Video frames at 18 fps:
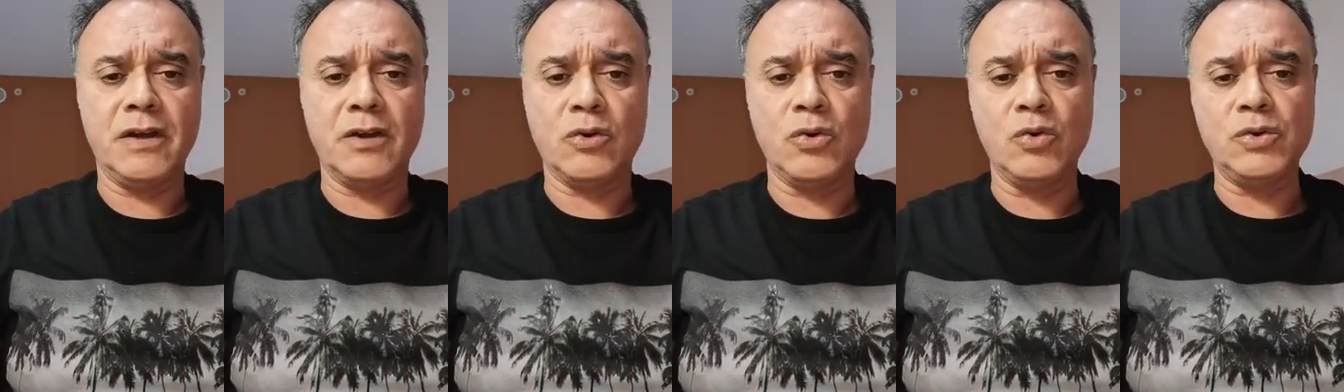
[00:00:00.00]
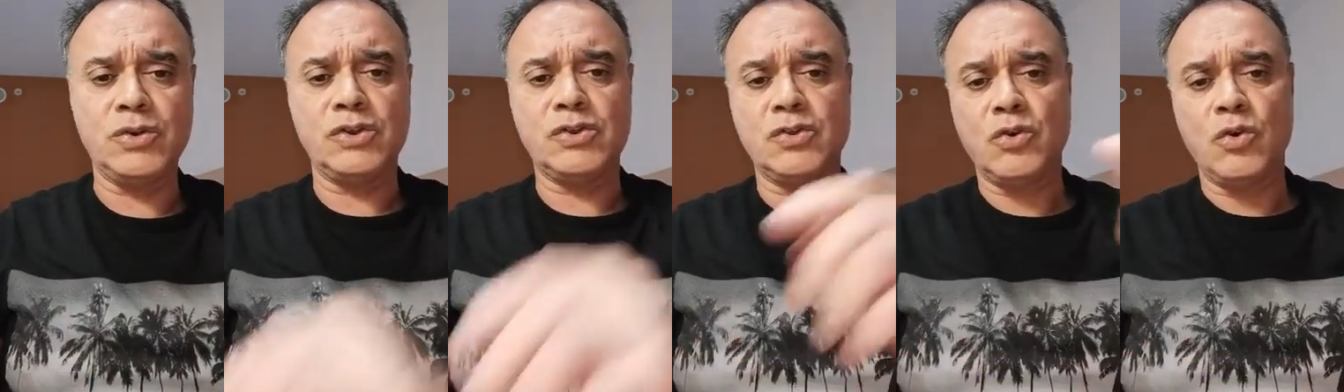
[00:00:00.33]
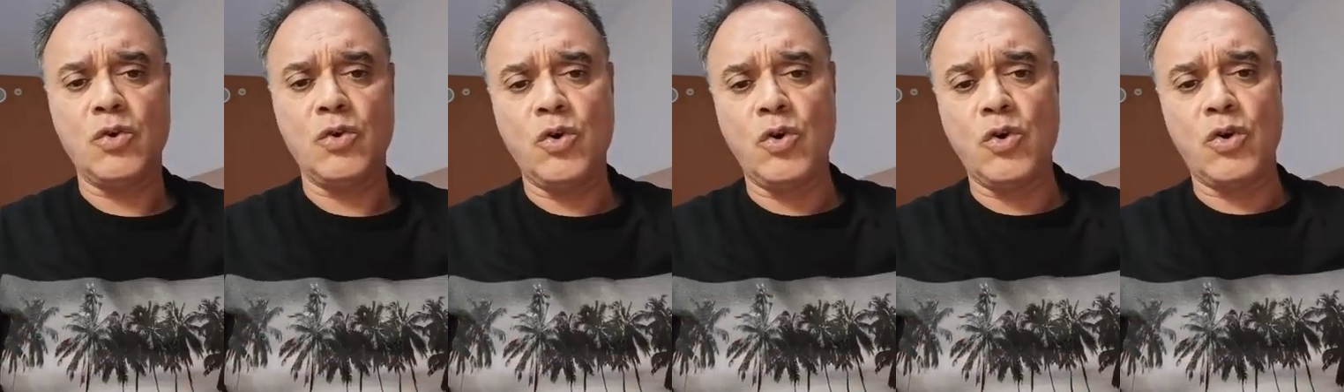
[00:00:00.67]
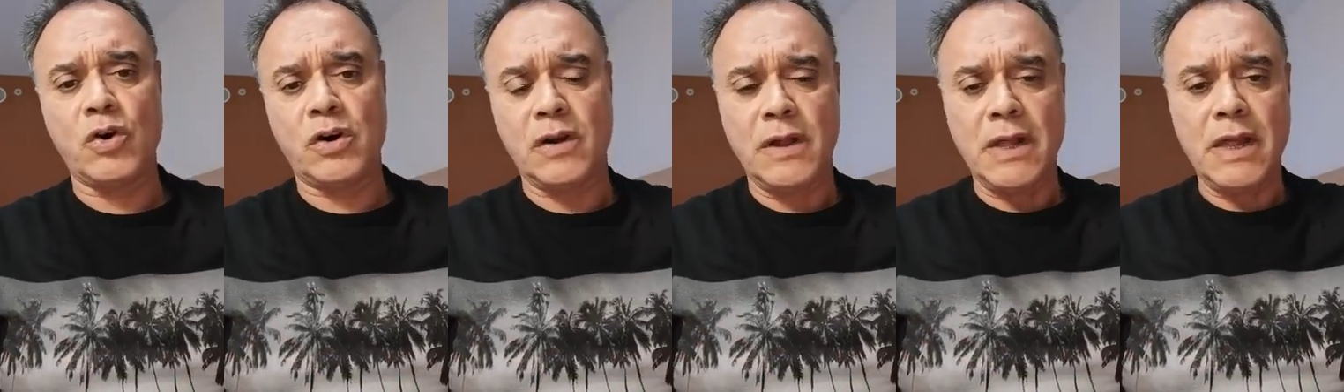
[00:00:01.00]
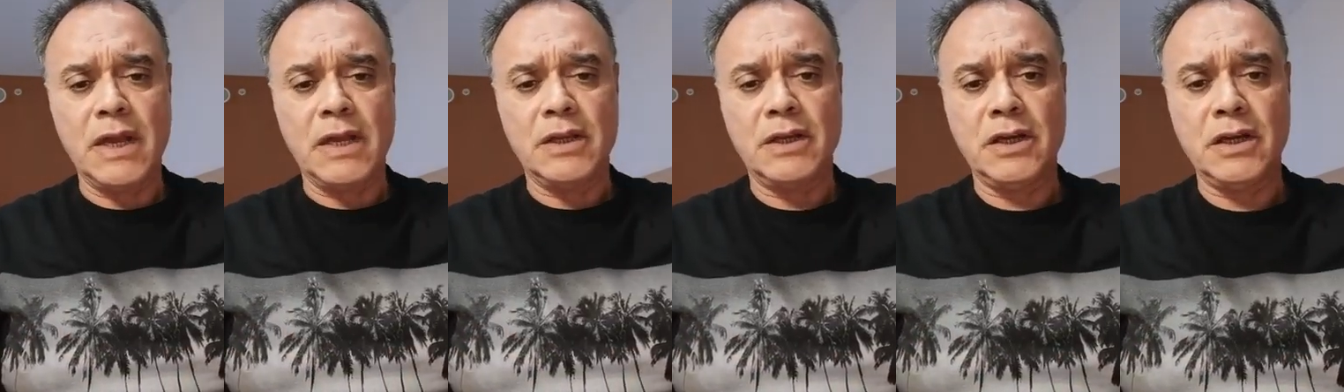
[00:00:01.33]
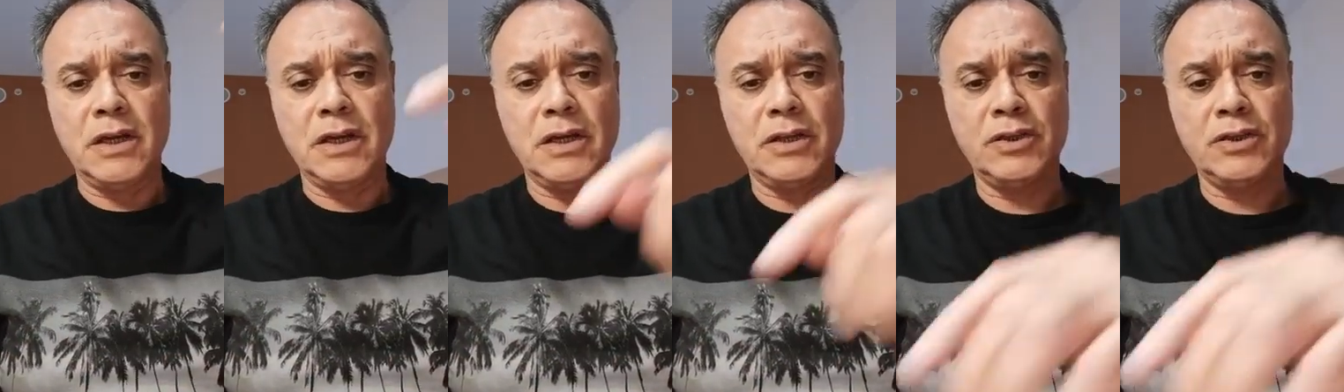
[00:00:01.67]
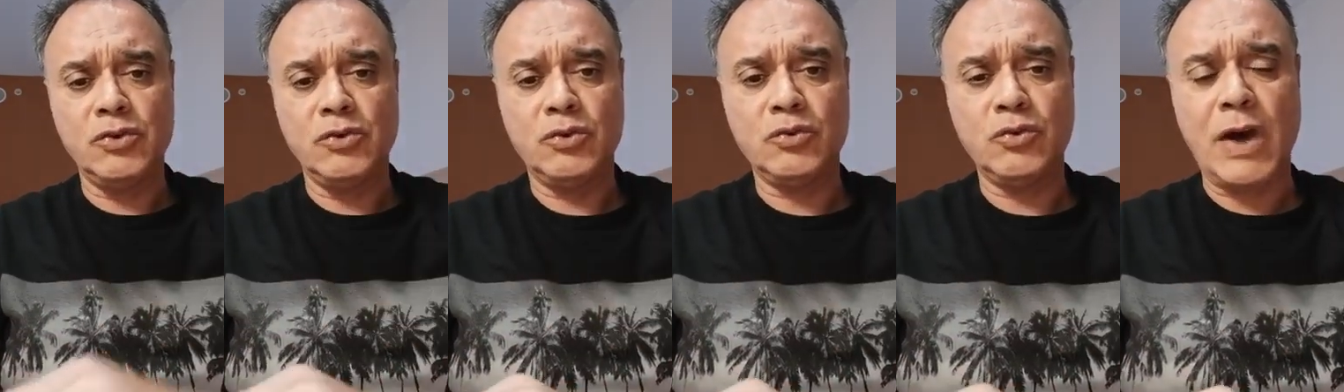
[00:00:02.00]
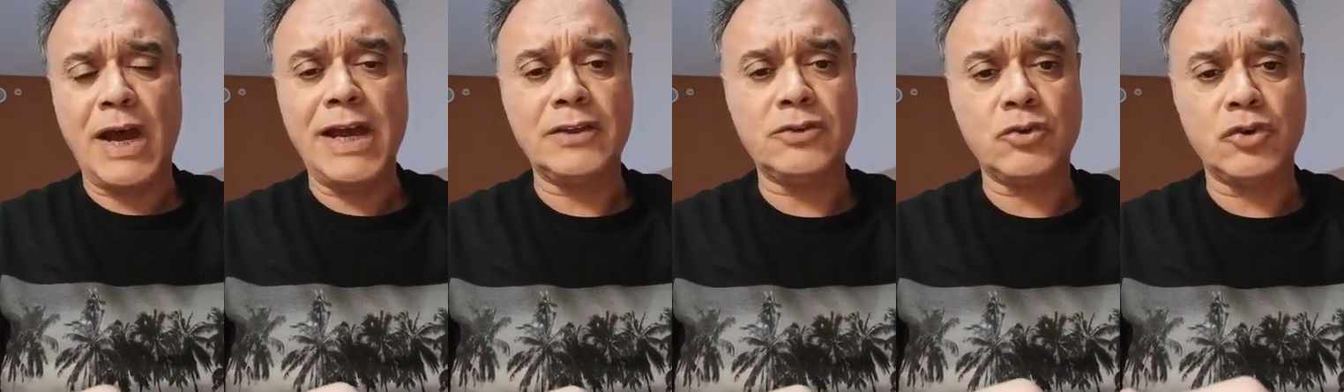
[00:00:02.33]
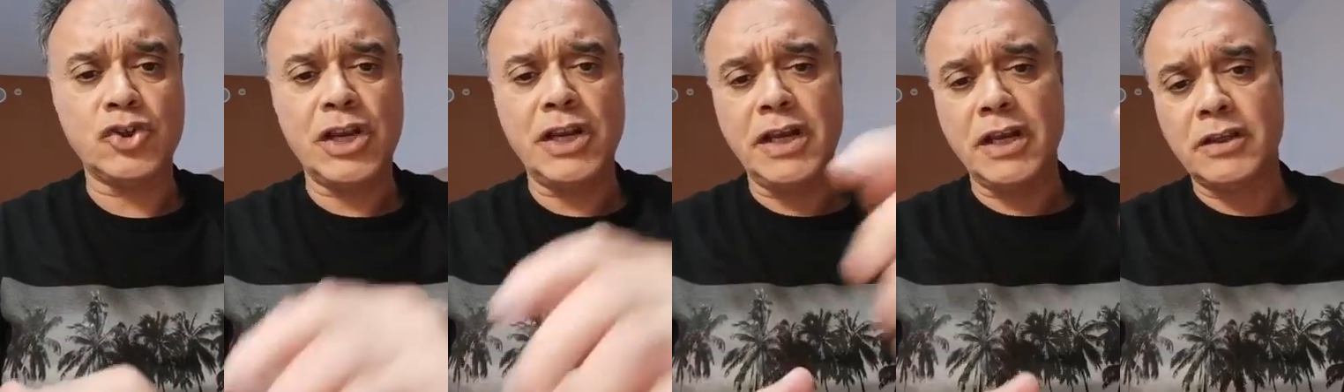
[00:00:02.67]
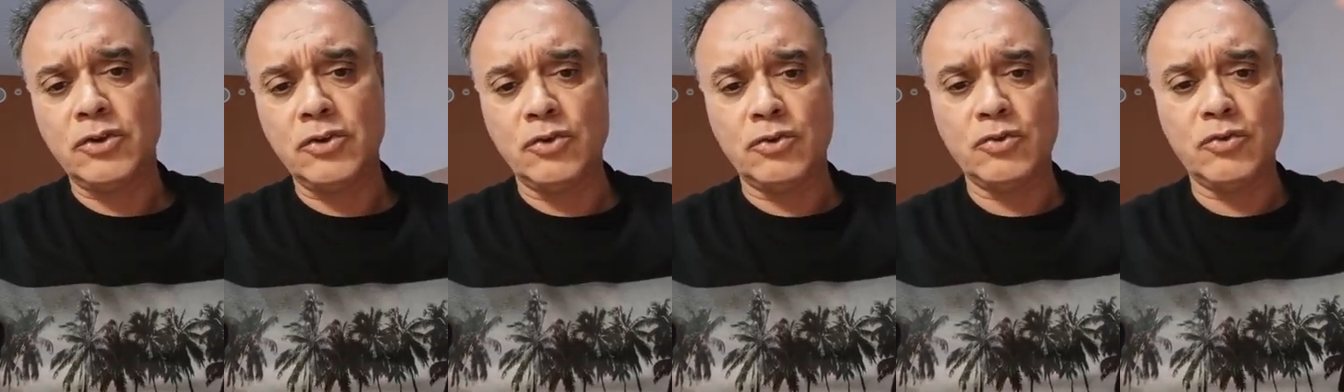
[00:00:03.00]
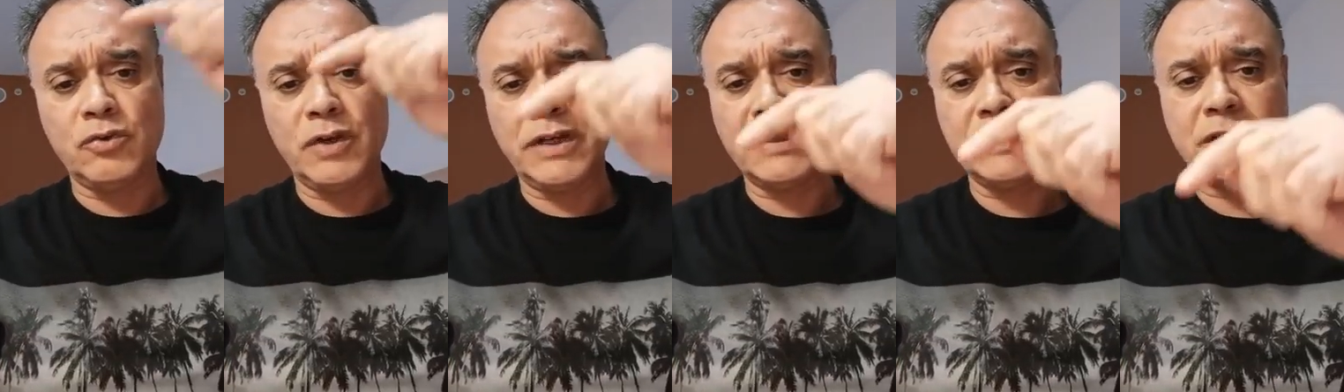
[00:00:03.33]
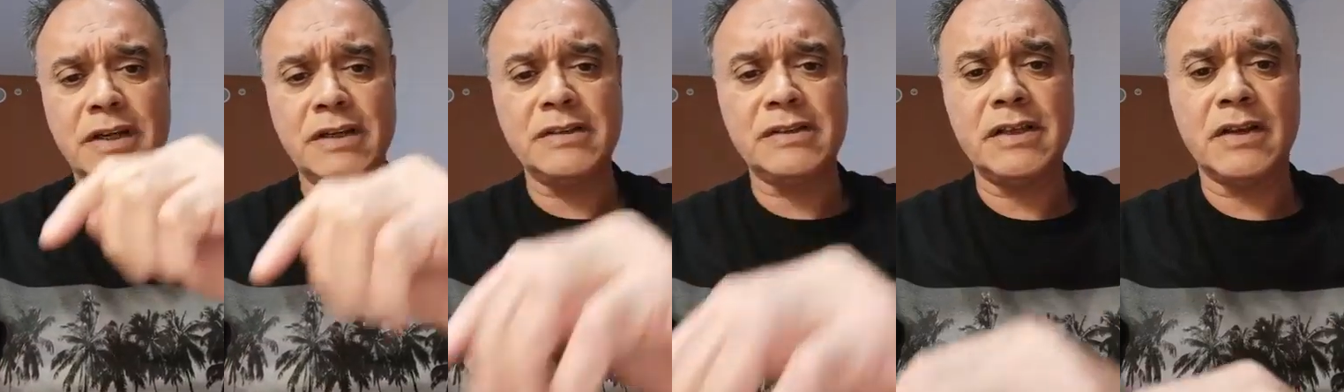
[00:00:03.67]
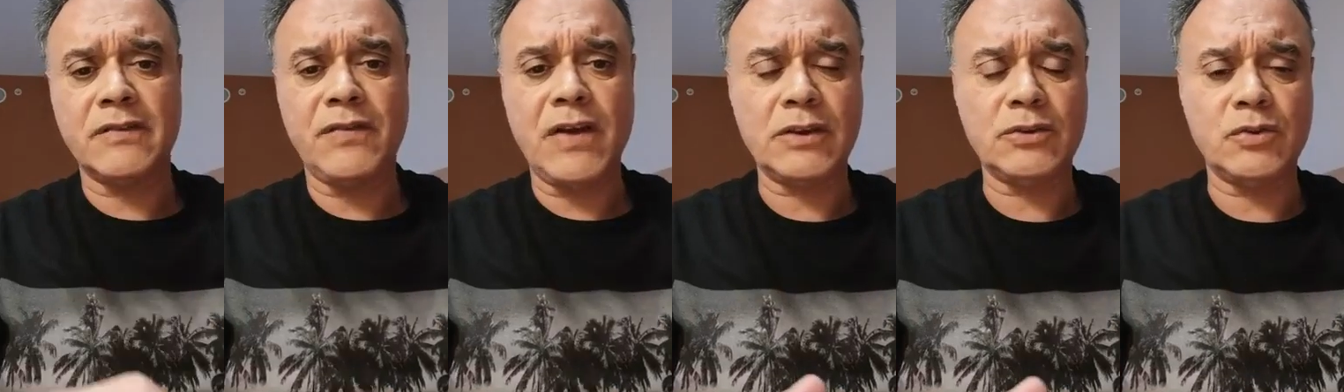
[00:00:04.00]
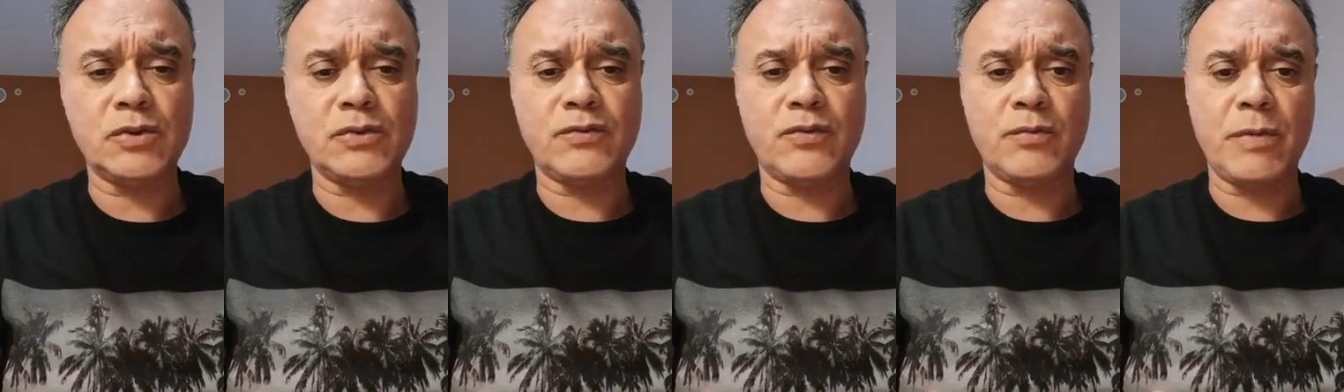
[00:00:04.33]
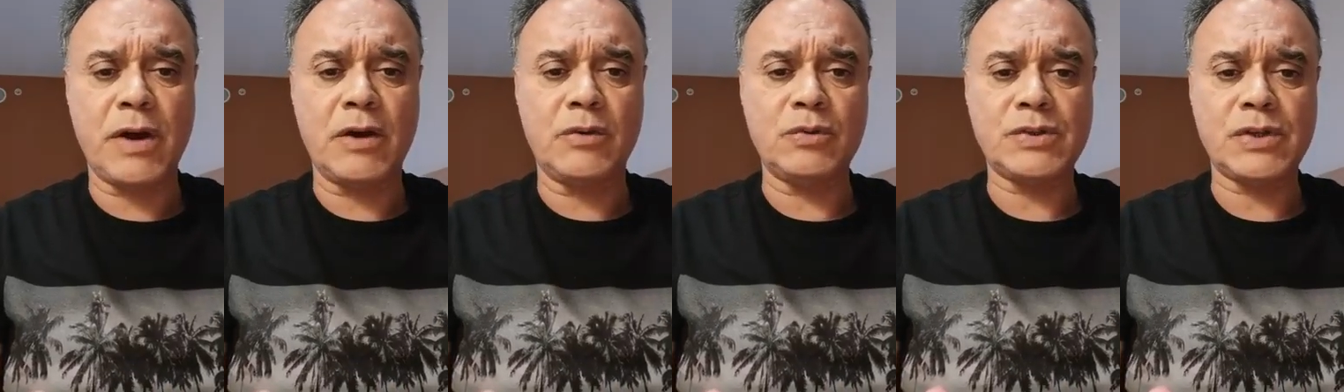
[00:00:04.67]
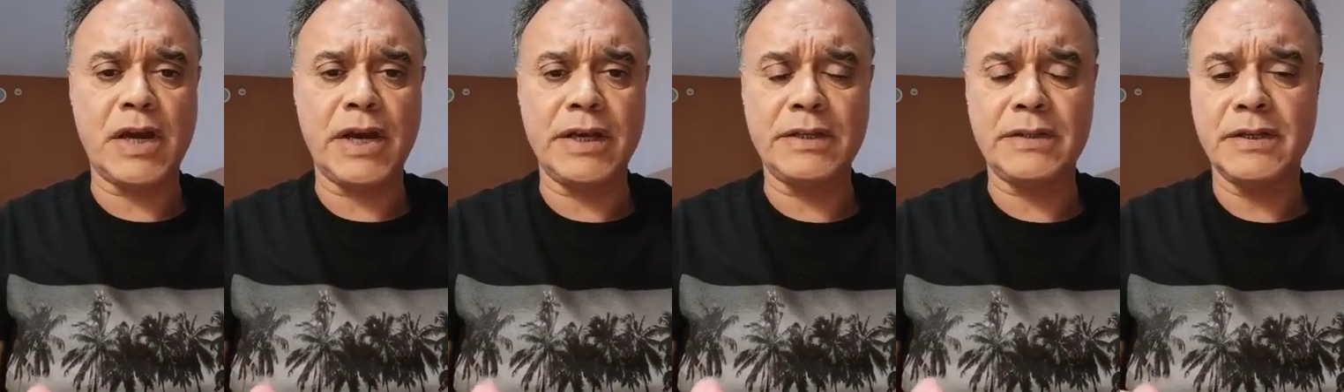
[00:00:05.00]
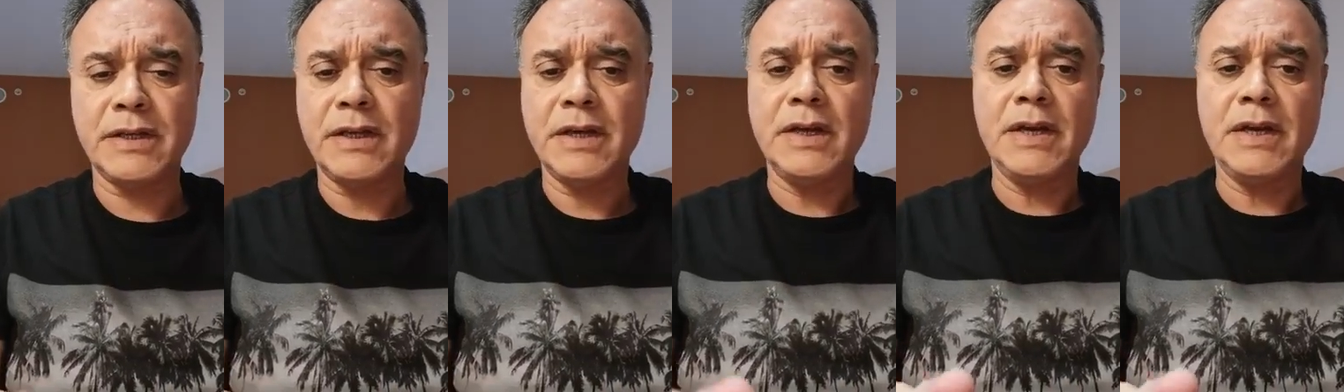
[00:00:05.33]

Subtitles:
causes or due to iatrogenic, due to extrinsic factors from outside,